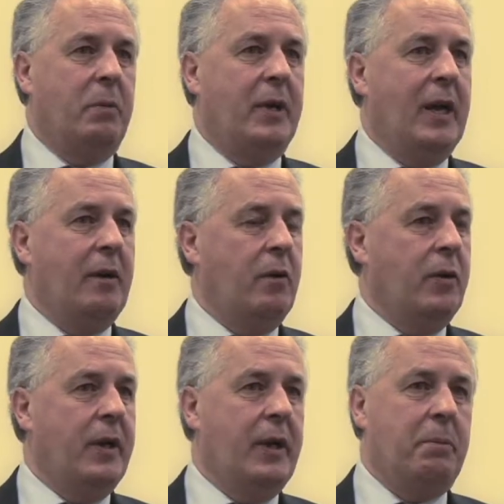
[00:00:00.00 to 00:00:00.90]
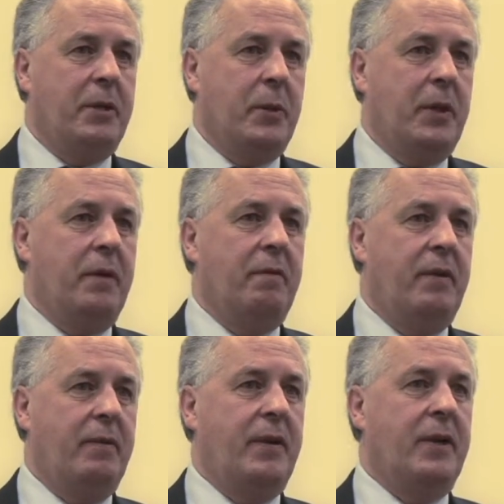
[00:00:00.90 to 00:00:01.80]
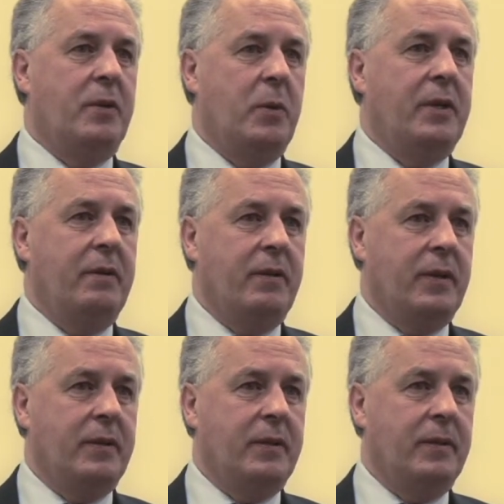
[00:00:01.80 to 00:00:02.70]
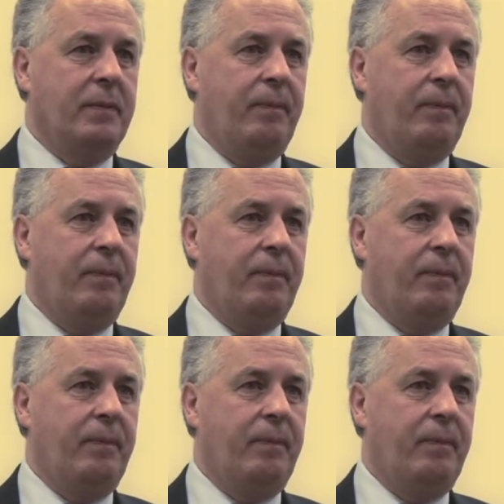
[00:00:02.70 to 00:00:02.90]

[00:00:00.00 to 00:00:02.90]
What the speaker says: we're now looking at between 50 and 20 funds.